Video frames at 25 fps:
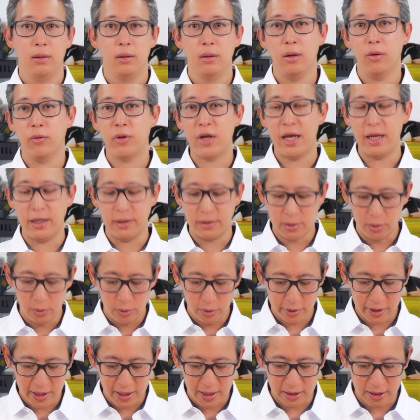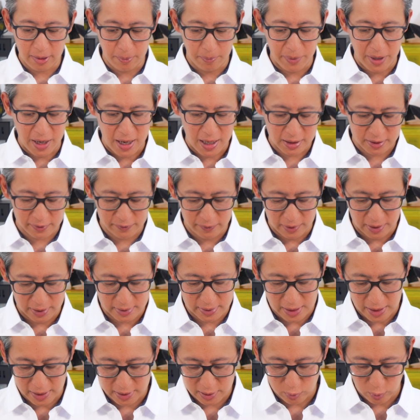Okay, so looking at the box for this
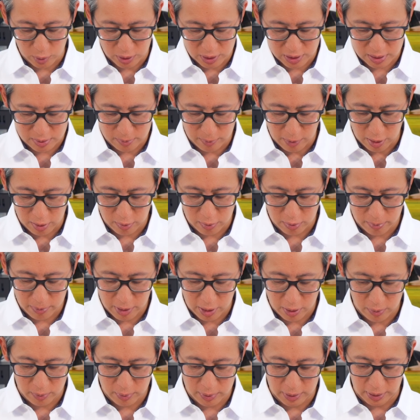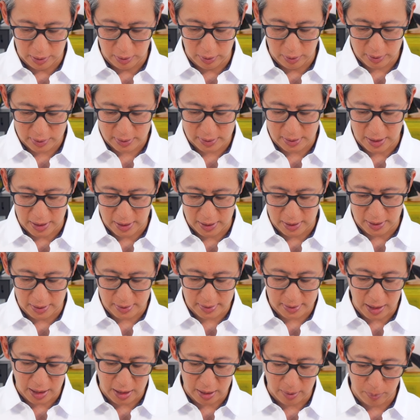X1 Smart Remote, it looks like it's
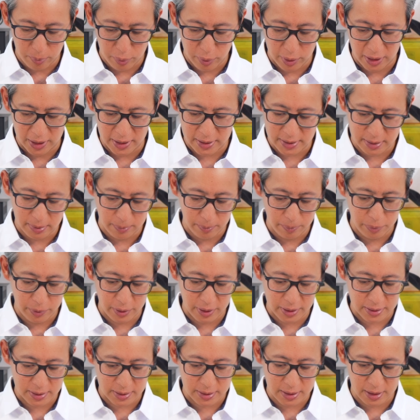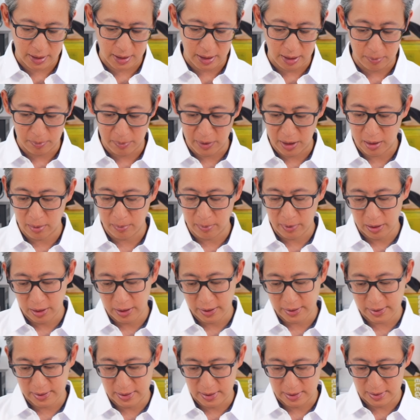got a pretty simplistic and
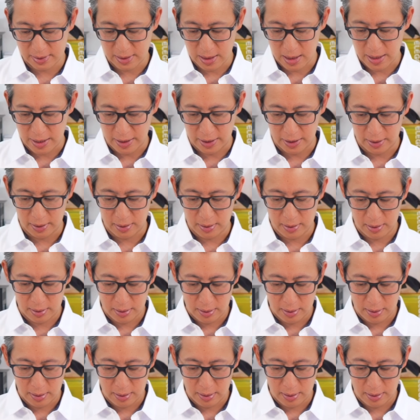minimalist design.